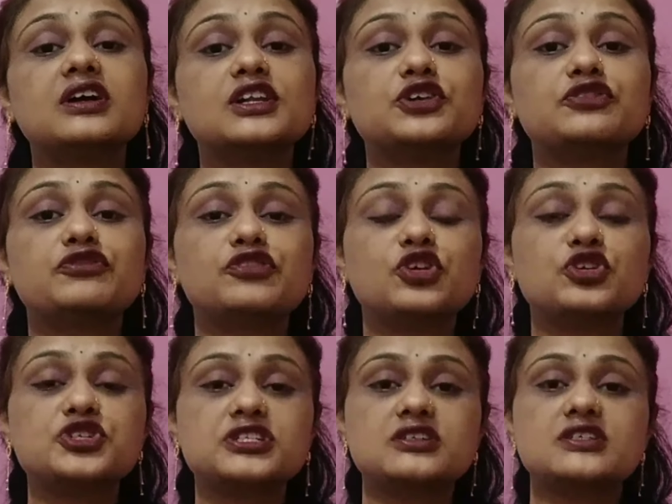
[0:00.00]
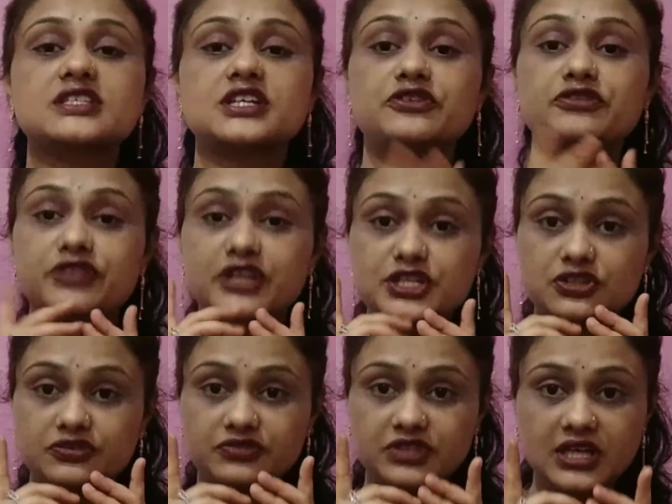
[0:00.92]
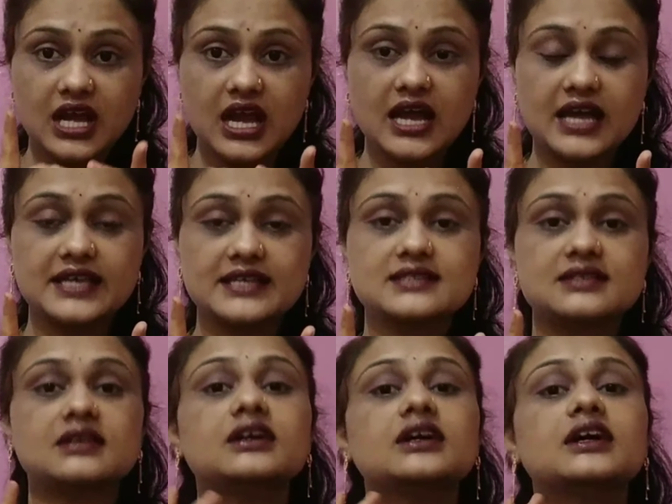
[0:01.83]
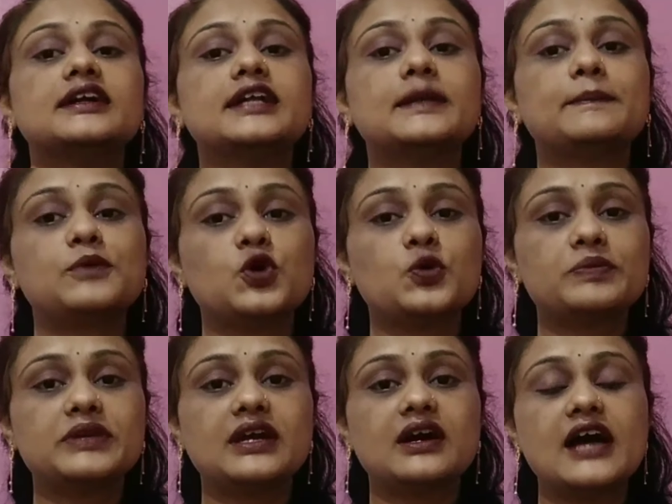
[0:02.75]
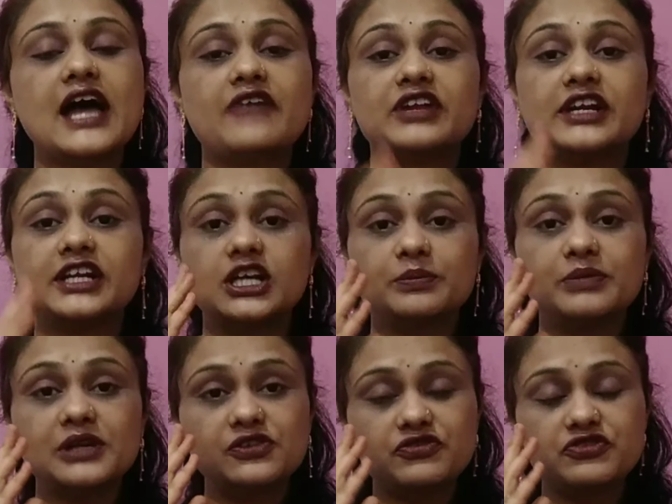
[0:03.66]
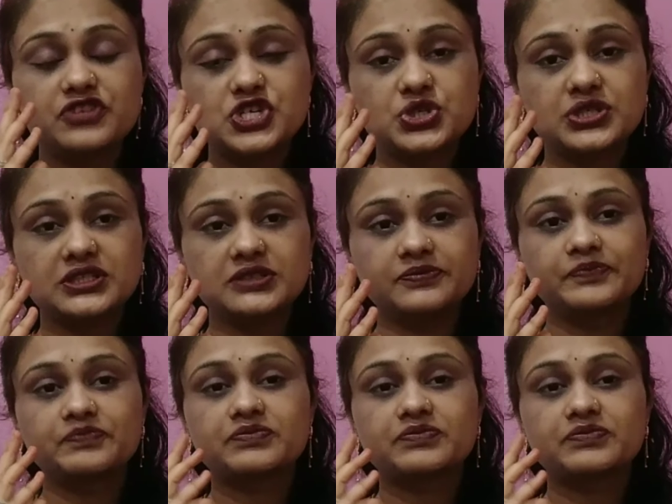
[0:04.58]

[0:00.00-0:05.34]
color floaters in front of the eyes, diplopia, having double vision,